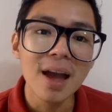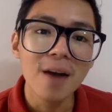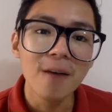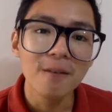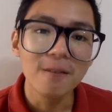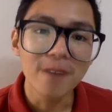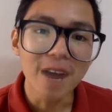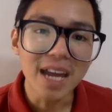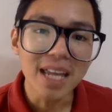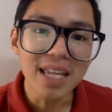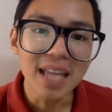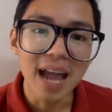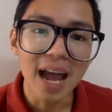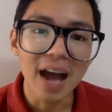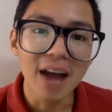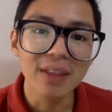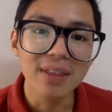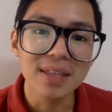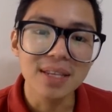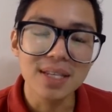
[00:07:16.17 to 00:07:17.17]
Find
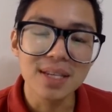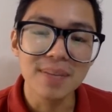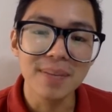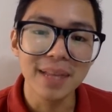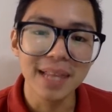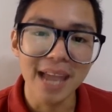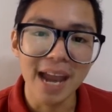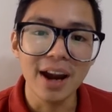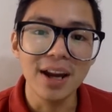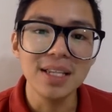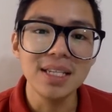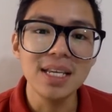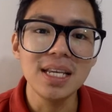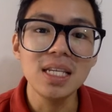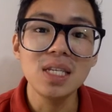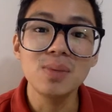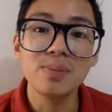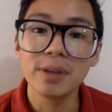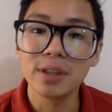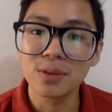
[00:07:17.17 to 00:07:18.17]
out the
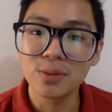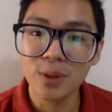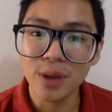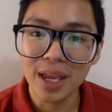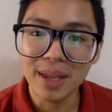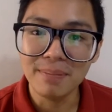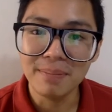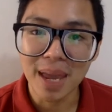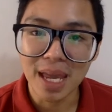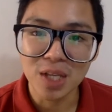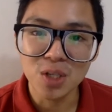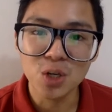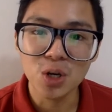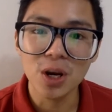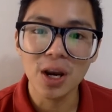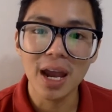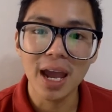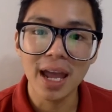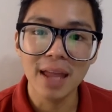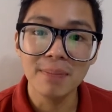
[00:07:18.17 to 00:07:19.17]
similarities between
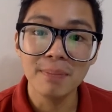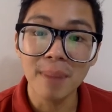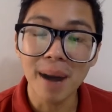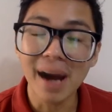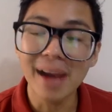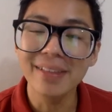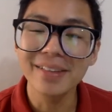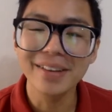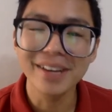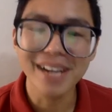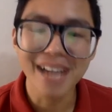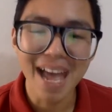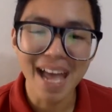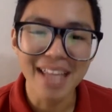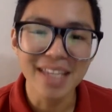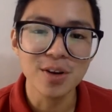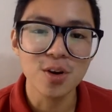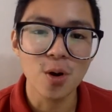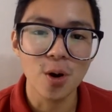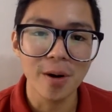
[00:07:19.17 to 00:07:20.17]
major and minor
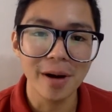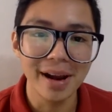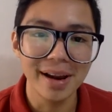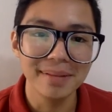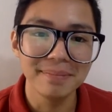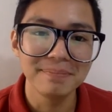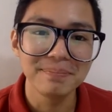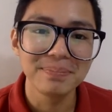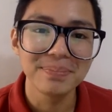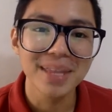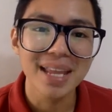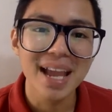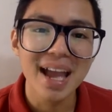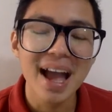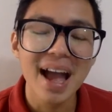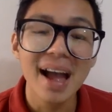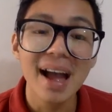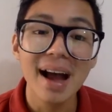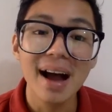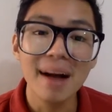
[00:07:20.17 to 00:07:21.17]
category.
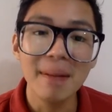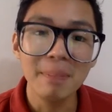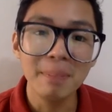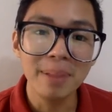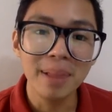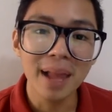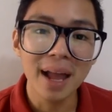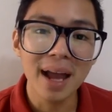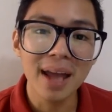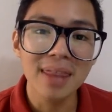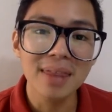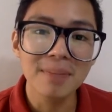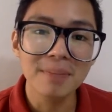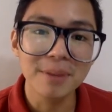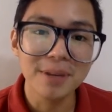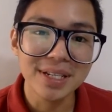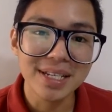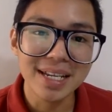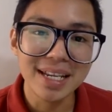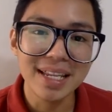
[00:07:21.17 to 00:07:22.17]
Apply the
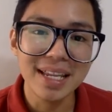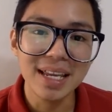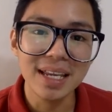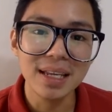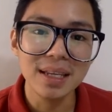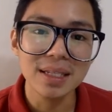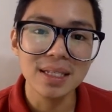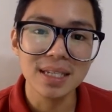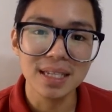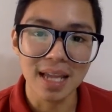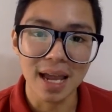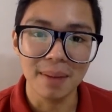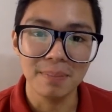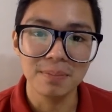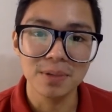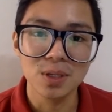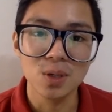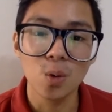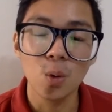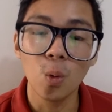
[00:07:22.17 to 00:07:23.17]
preceding
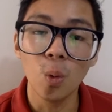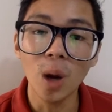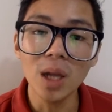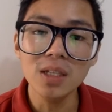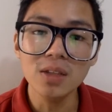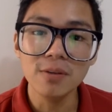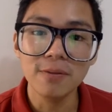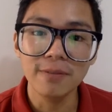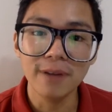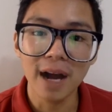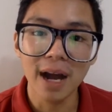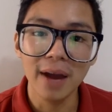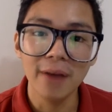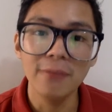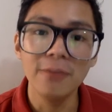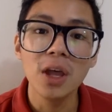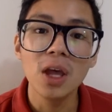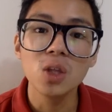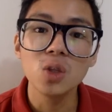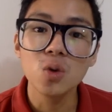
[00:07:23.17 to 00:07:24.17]
steps 1 to
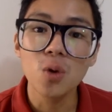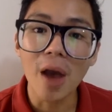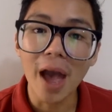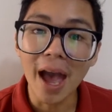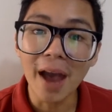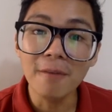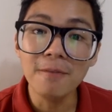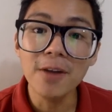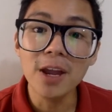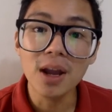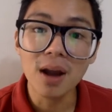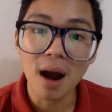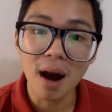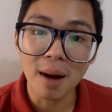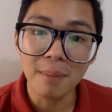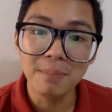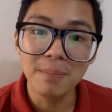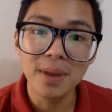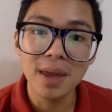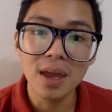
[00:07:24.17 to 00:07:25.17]
5 to every
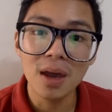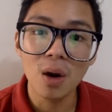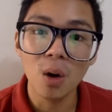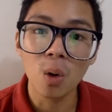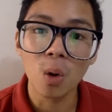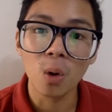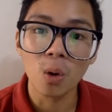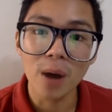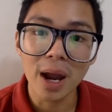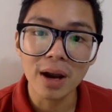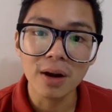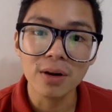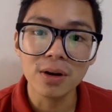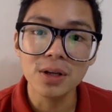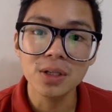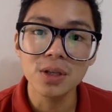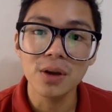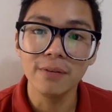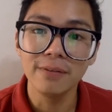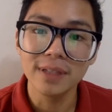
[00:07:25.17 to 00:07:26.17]
copy or
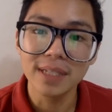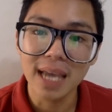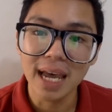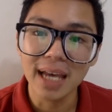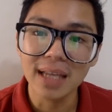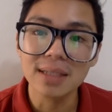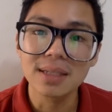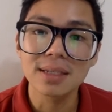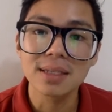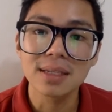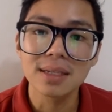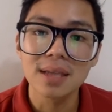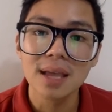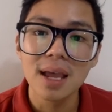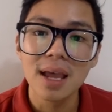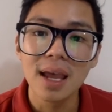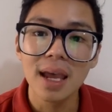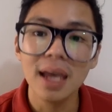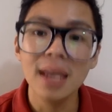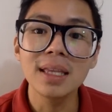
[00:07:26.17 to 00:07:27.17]
record of
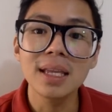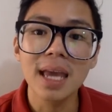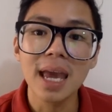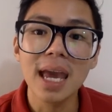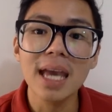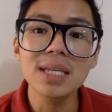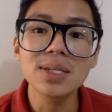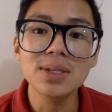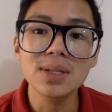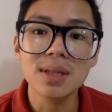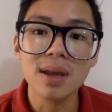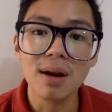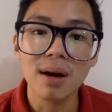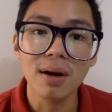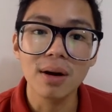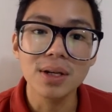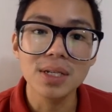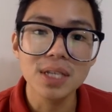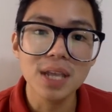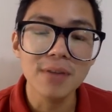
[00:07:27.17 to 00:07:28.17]
texts in case there
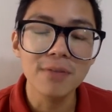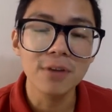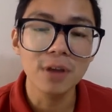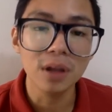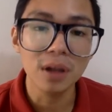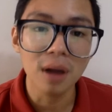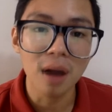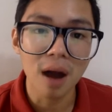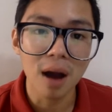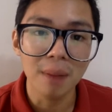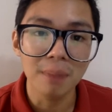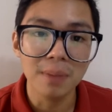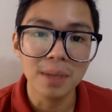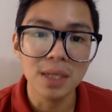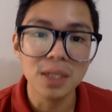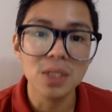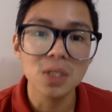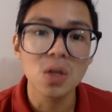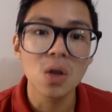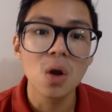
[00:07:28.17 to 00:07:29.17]
are several
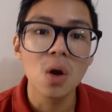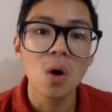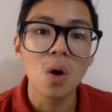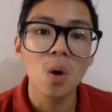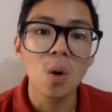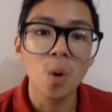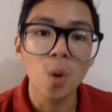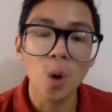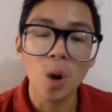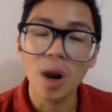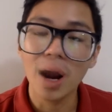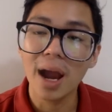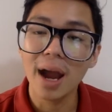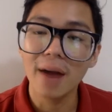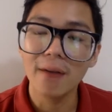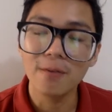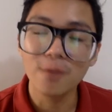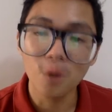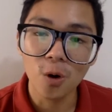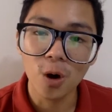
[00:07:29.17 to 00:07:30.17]
copies or
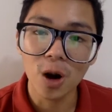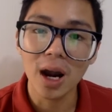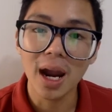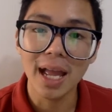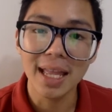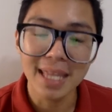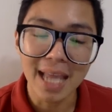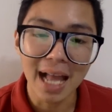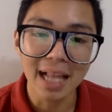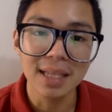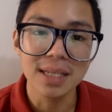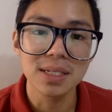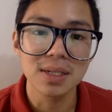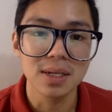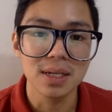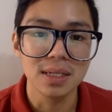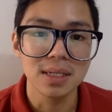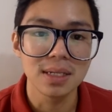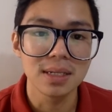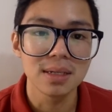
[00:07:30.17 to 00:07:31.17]
for
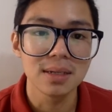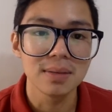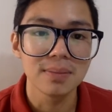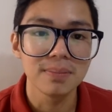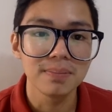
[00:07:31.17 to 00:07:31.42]
analysis.